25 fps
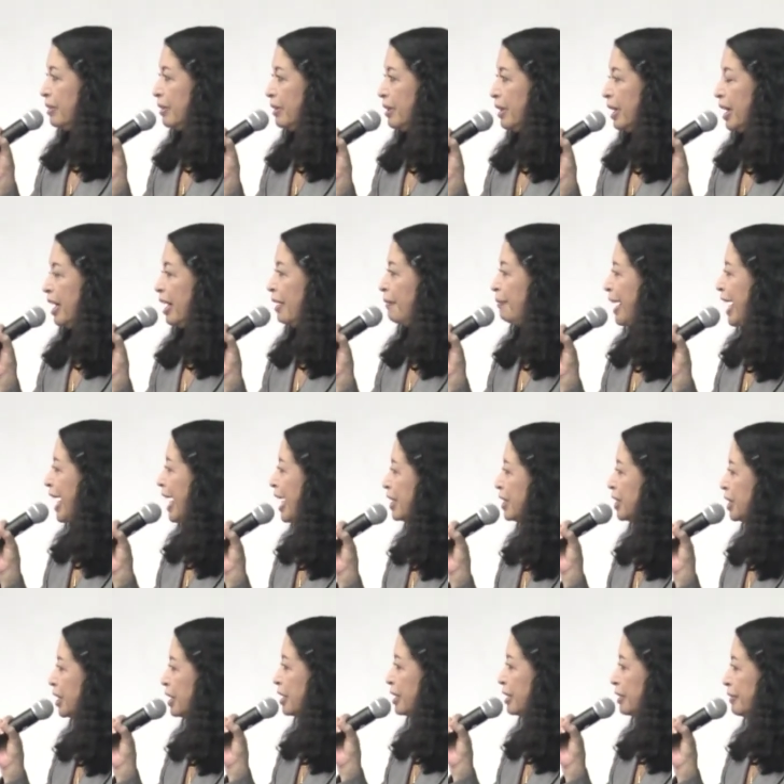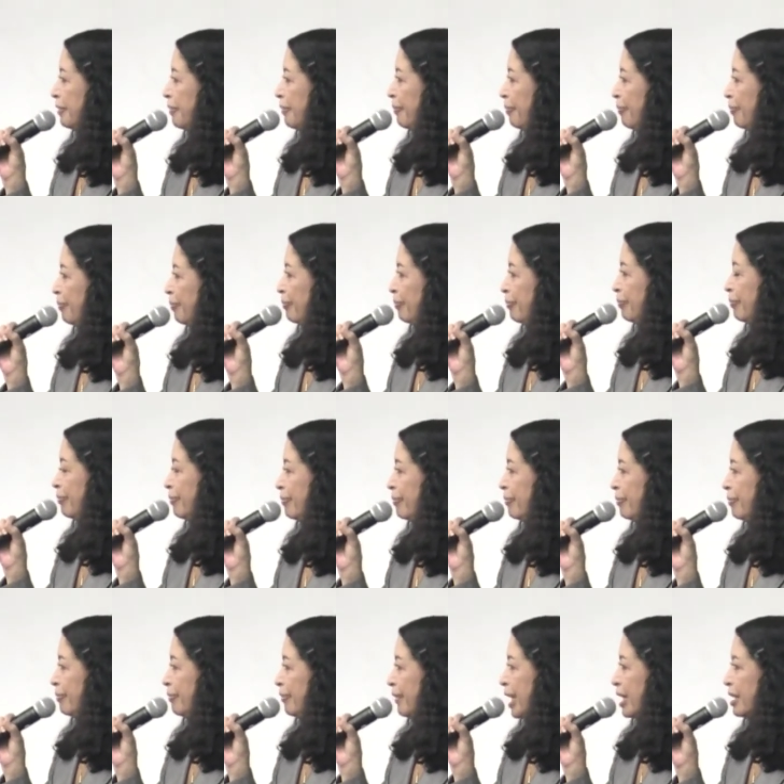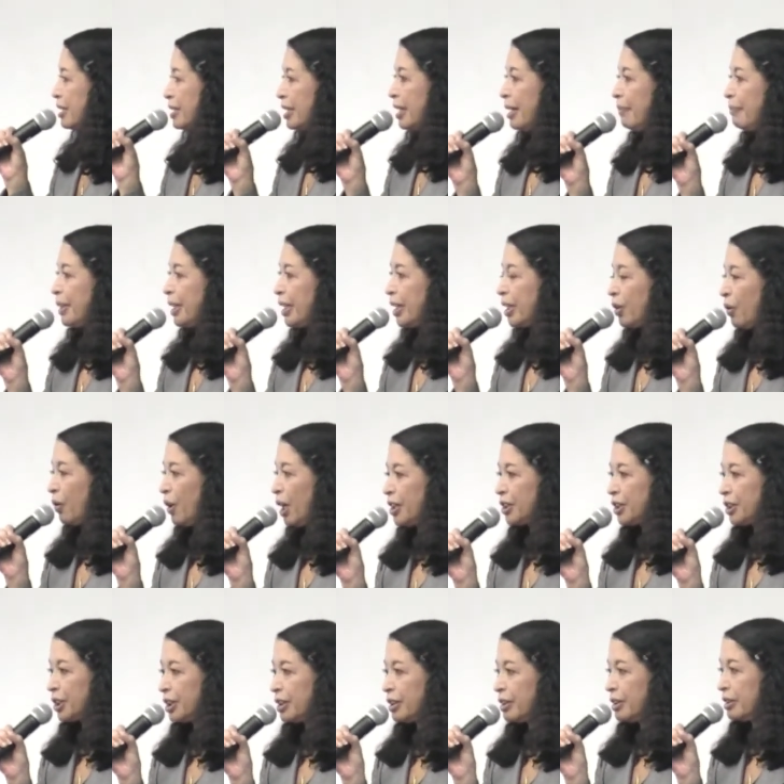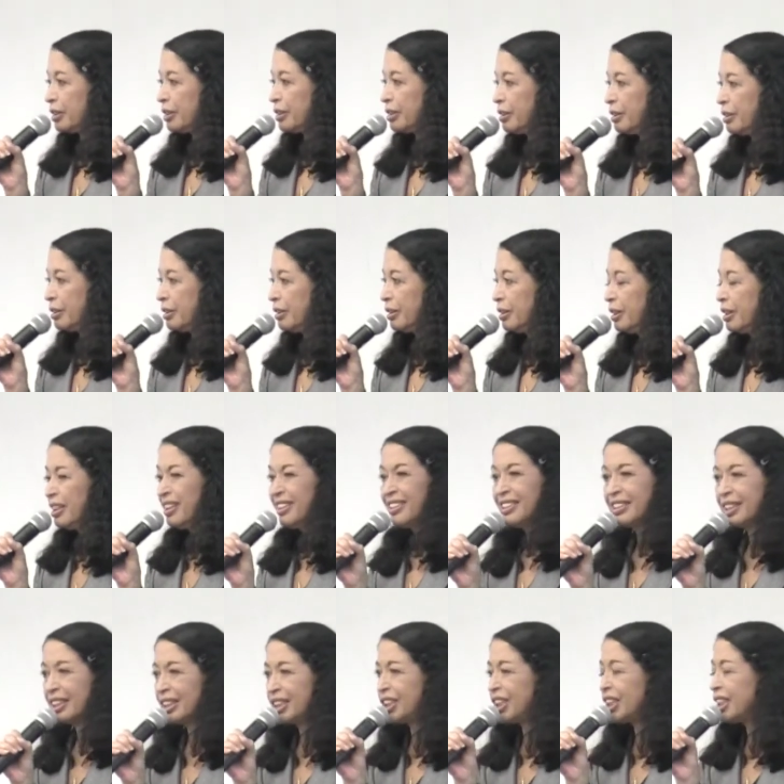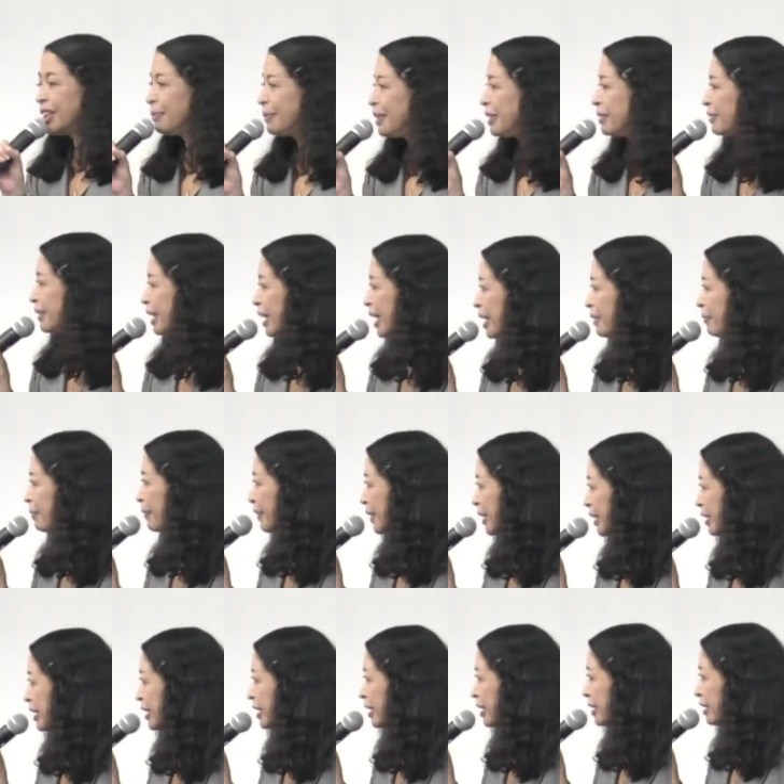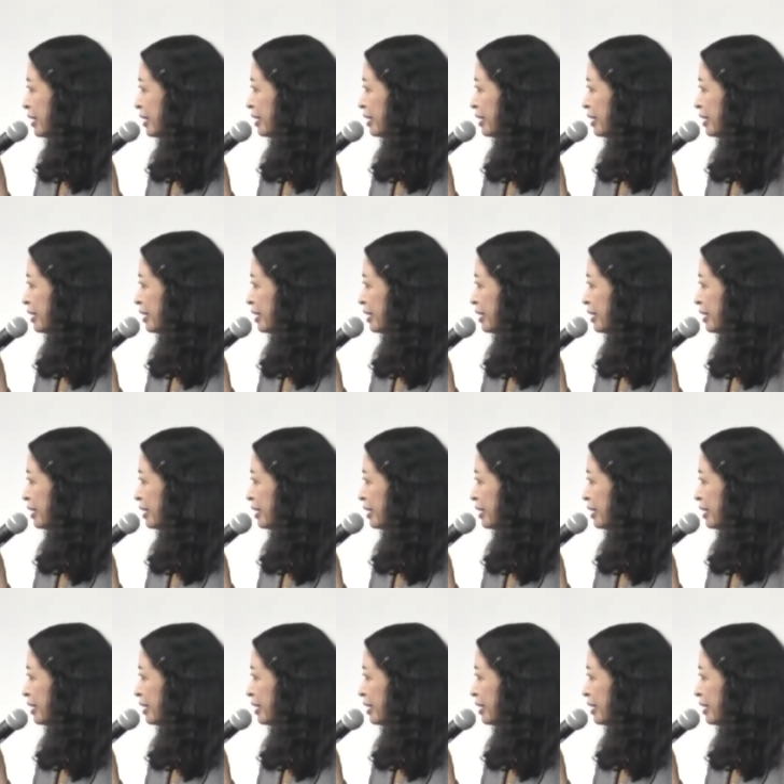Imagine that somebody questions, legitimate rape, really?